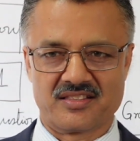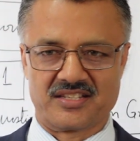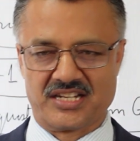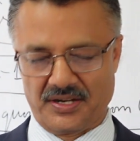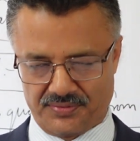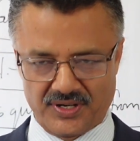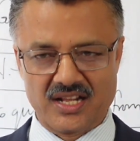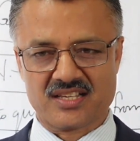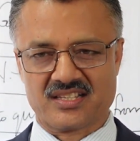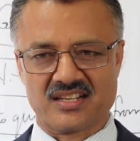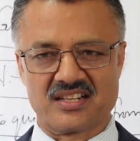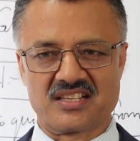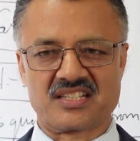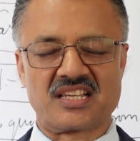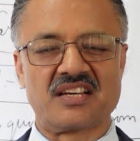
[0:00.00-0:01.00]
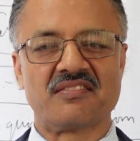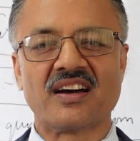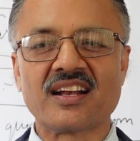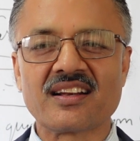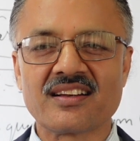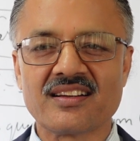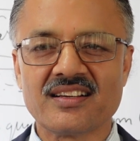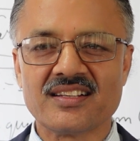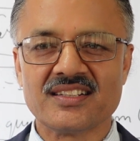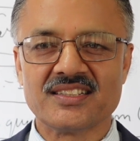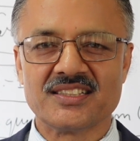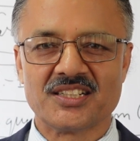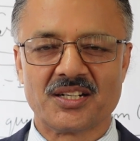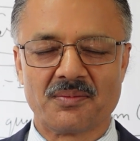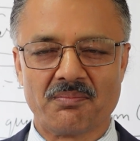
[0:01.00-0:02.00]
Definition is given,
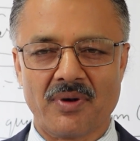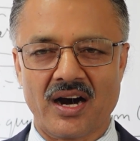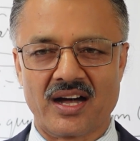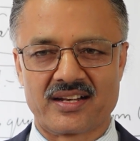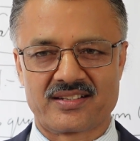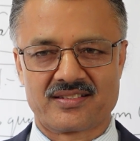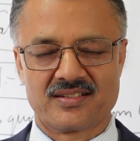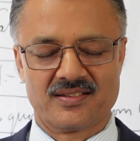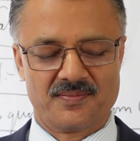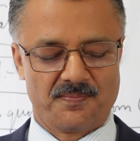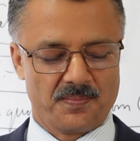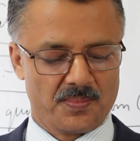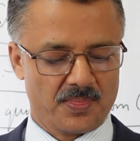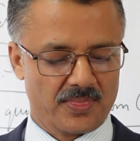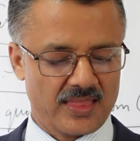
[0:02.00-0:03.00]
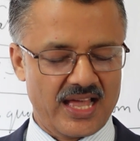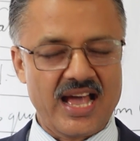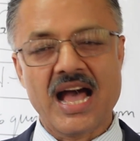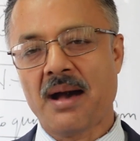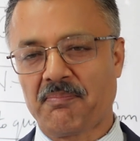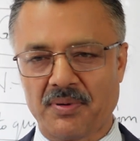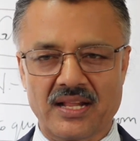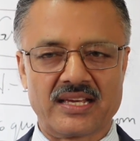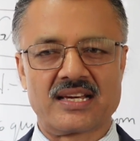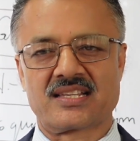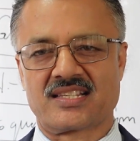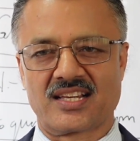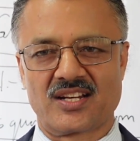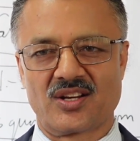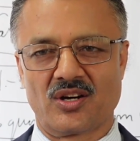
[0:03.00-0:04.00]
but the
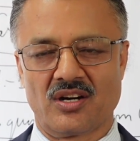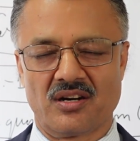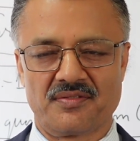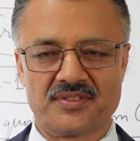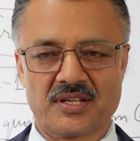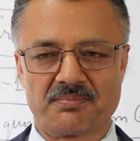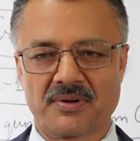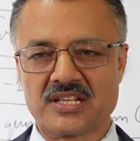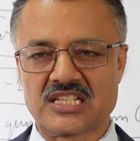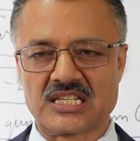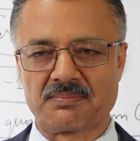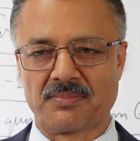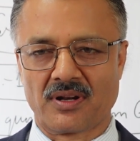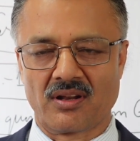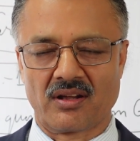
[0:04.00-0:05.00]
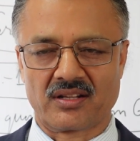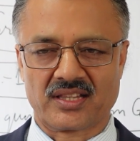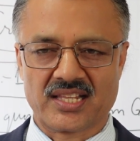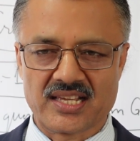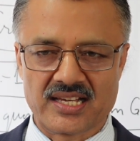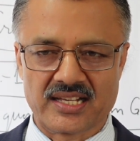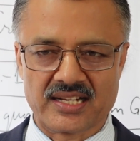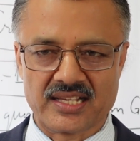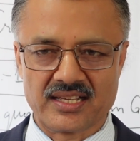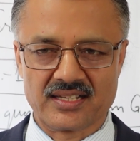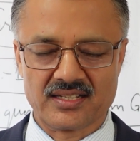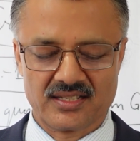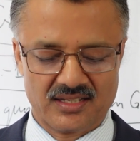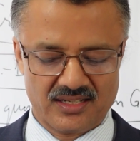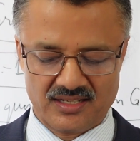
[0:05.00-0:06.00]
application of the principle or theory
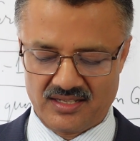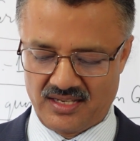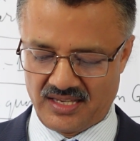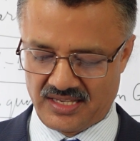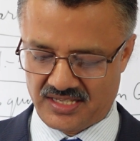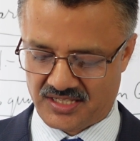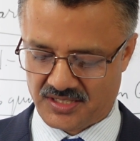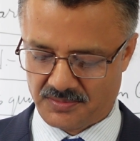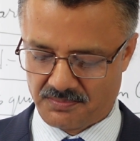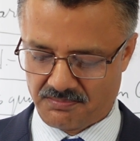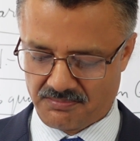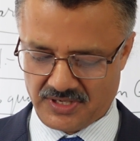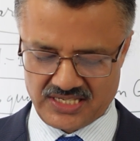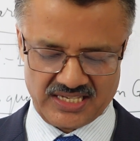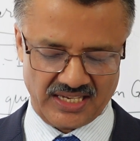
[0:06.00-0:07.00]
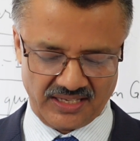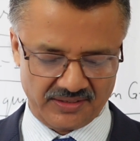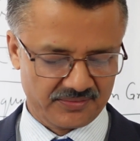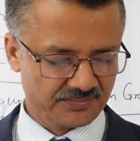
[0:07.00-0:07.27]
is missing.